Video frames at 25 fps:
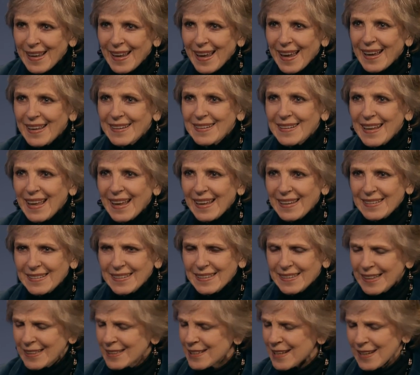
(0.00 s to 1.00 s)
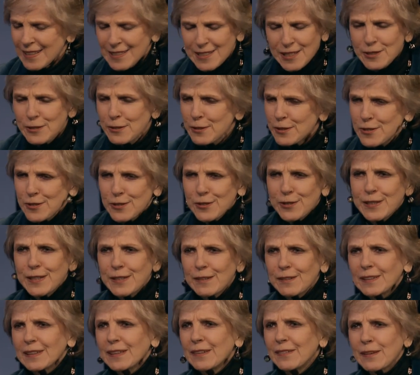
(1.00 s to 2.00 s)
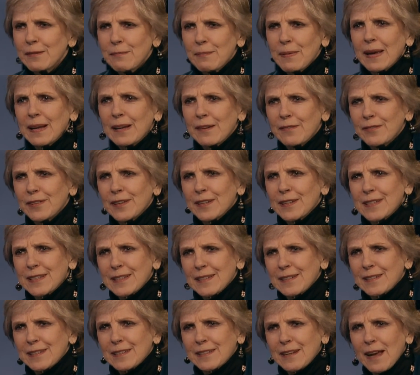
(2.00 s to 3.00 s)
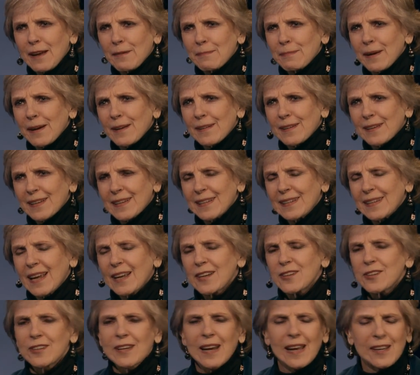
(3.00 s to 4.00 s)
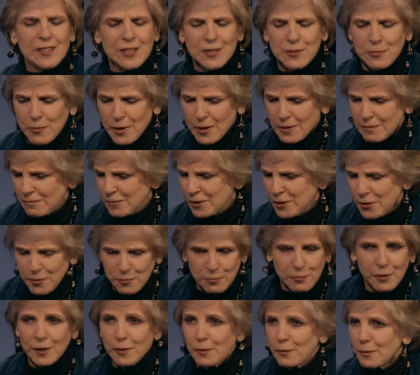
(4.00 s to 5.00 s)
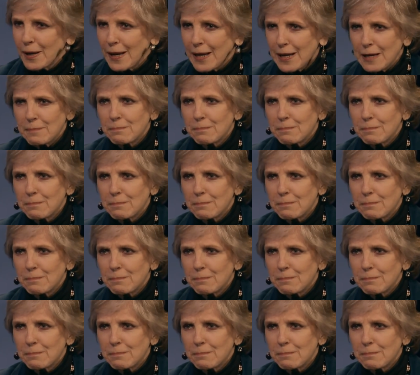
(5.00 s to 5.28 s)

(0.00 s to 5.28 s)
And that's, as, as soon as you hear living benefits and stock market connection, I just want you to run away,